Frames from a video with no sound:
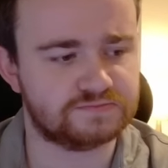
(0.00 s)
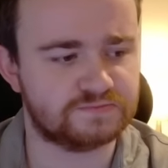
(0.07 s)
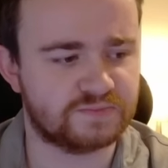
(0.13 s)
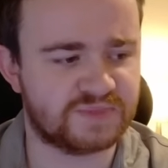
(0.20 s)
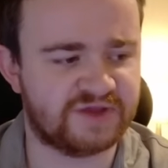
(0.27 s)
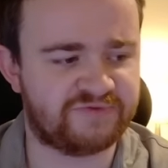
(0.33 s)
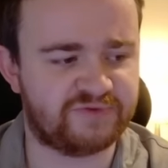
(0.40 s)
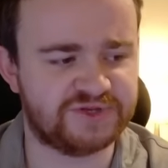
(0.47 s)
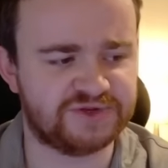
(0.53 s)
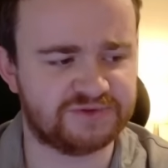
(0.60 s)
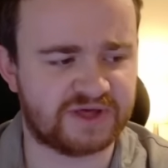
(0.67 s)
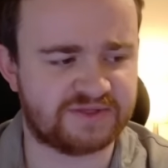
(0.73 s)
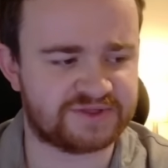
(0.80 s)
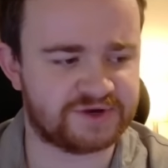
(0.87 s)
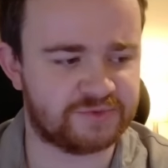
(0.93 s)
If we do
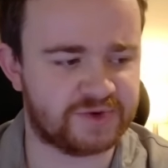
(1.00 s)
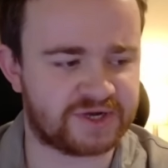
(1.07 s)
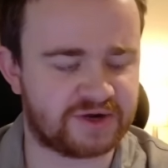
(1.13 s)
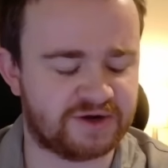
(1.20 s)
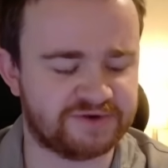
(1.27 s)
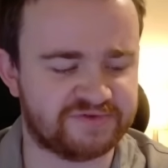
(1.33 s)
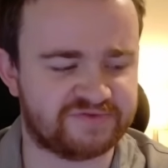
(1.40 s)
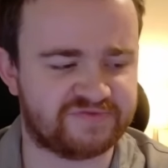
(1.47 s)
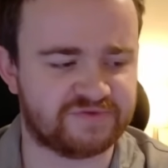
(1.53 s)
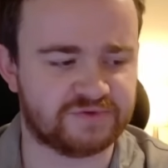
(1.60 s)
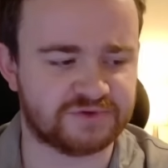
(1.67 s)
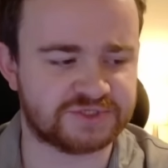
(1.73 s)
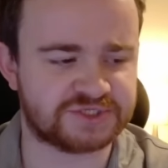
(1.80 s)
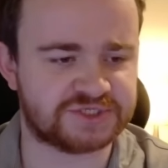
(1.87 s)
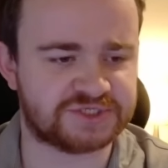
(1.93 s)
that, though, we're kind of
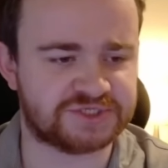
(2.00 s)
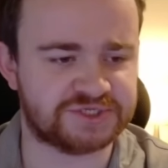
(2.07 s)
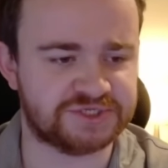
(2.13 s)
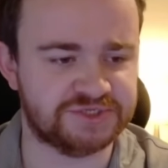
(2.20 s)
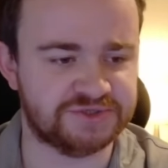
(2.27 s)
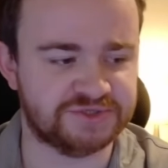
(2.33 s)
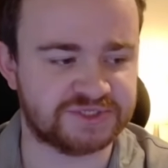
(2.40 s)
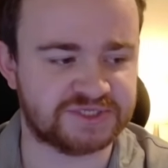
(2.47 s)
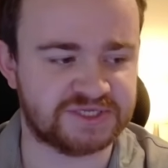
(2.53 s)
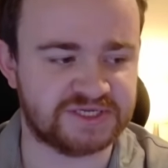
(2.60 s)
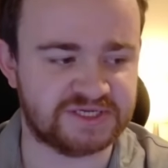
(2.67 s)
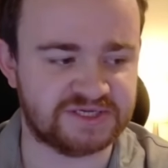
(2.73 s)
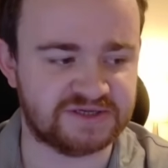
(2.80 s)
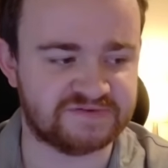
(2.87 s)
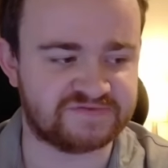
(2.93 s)
forced to use
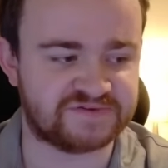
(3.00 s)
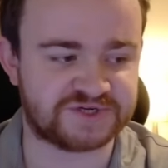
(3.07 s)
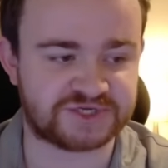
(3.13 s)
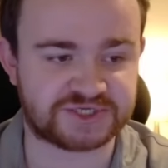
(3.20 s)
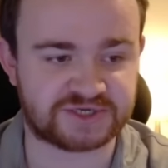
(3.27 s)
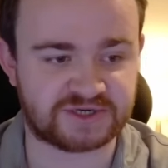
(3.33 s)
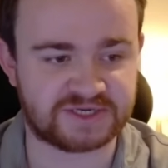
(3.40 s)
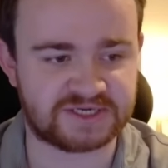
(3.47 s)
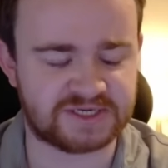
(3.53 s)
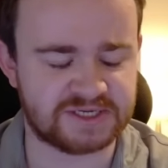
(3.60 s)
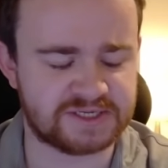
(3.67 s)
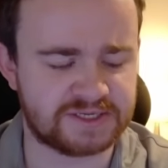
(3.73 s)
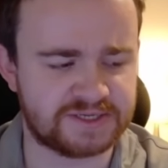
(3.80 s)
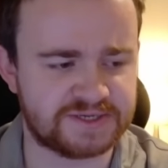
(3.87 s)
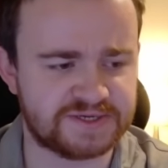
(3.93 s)
the Fisher Tiger
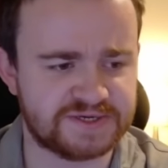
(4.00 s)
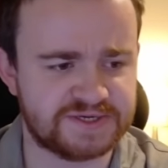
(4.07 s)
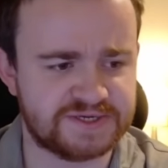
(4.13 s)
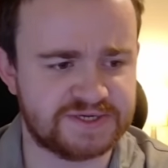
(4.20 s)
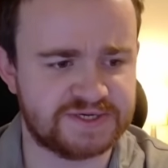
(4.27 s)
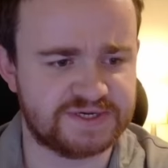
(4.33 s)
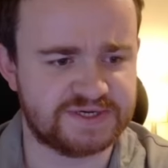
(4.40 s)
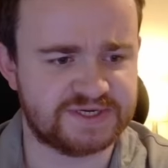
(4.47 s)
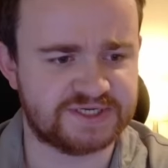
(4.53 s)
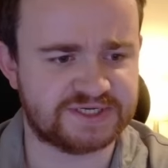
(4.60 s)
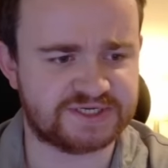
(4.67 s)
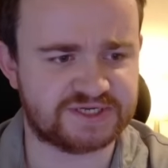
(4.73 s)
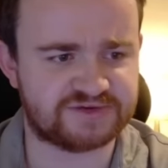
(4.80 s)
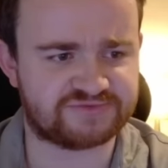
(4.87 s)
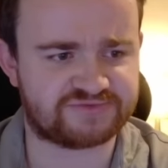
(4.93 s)

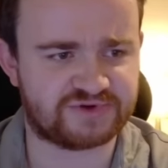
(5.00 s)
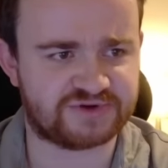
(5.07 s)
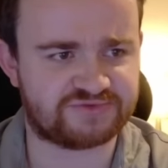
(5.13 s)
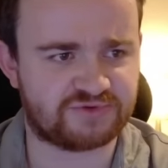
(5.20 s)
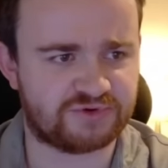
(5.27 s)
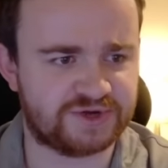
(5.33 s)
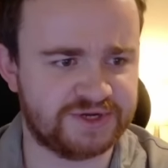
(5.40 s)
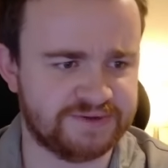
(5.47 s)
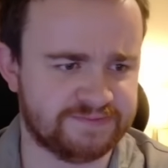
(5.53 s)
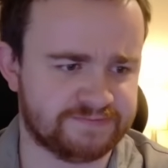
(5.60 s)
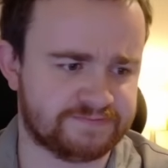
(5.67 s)
instead of Red Rocking.